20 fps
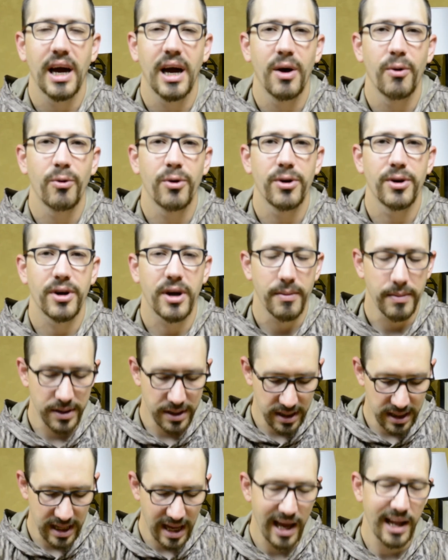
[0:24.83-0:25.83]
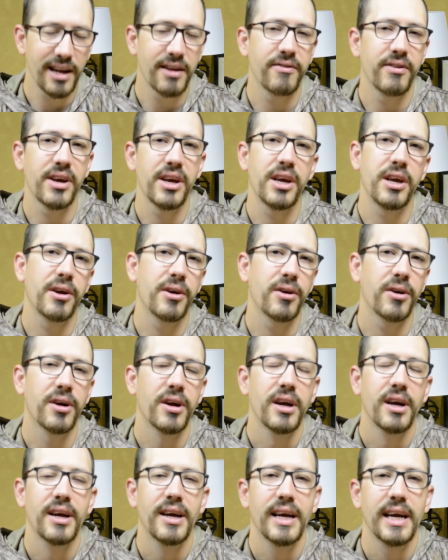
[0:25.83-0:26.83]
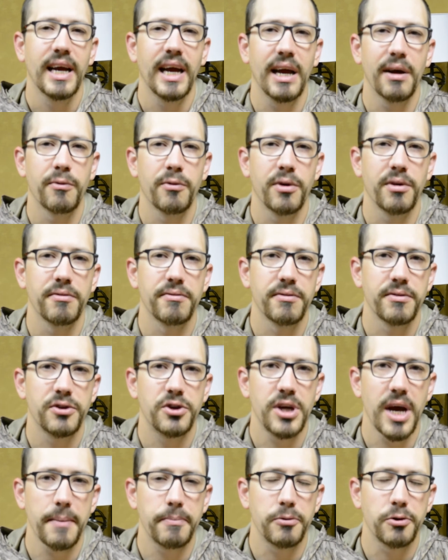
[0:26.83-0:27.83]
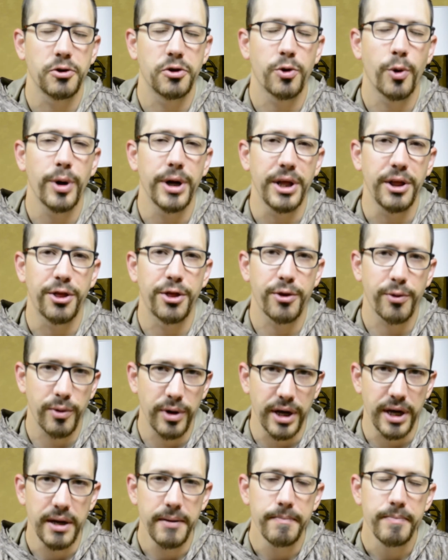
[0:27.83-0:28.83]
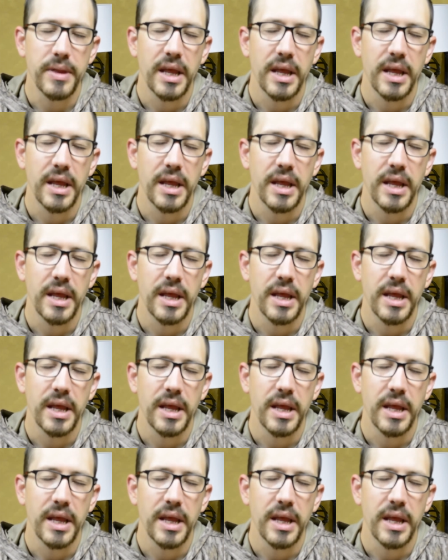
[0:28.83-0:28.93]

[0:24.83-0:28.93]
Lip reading: We're coming to the end of it here, and we're in chapter 23.